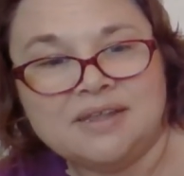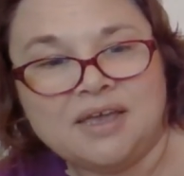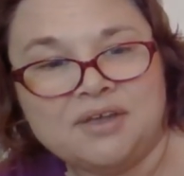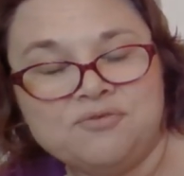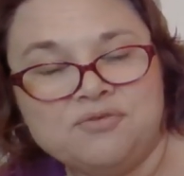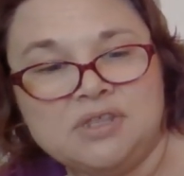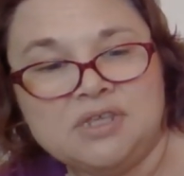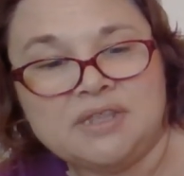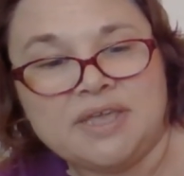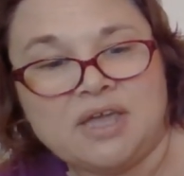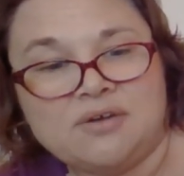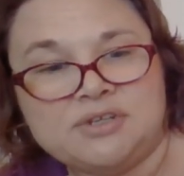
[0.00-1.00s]
I really
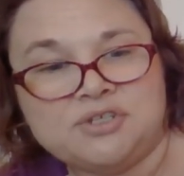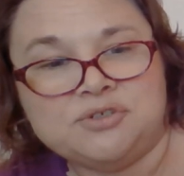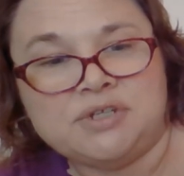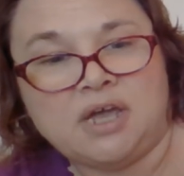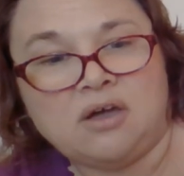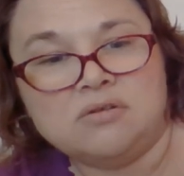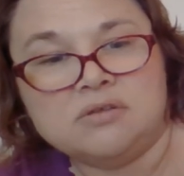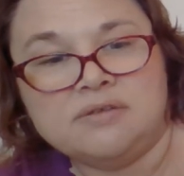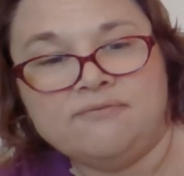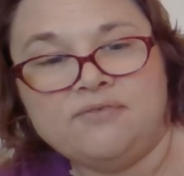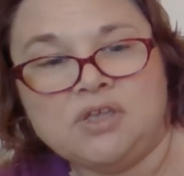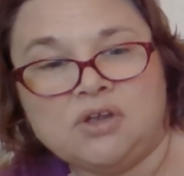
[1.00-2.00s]
like how it turned out.
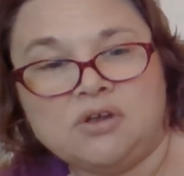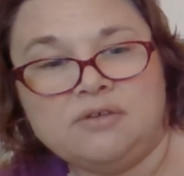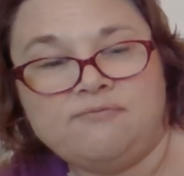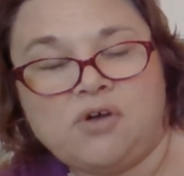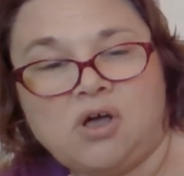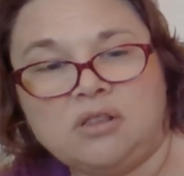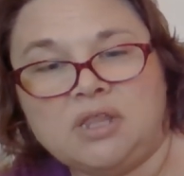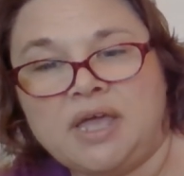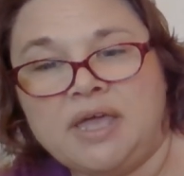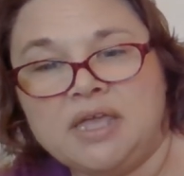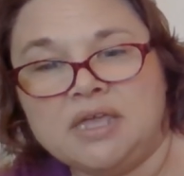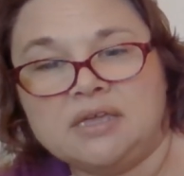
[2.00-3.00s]
Very fall
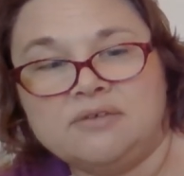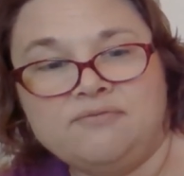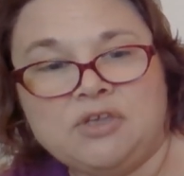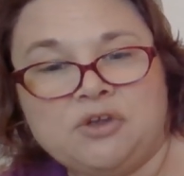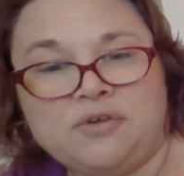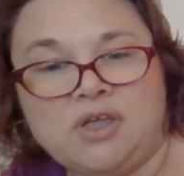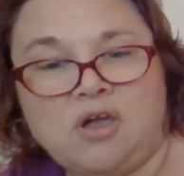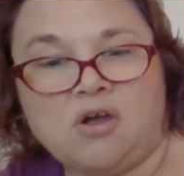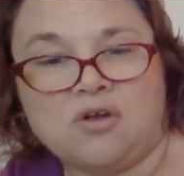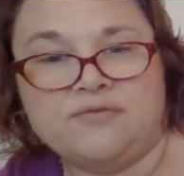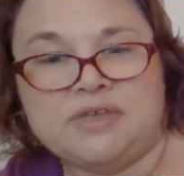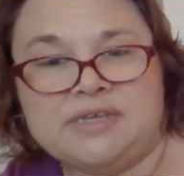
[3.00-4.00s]
like, very
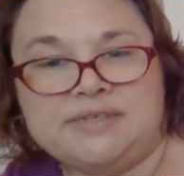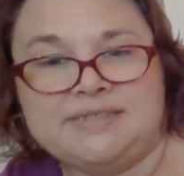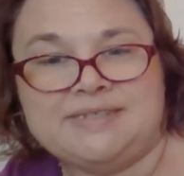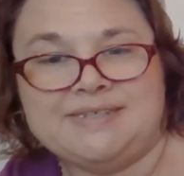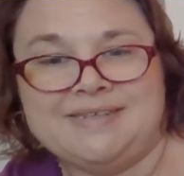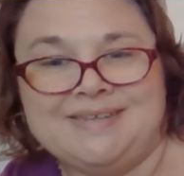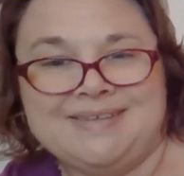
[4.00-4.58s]
harvest.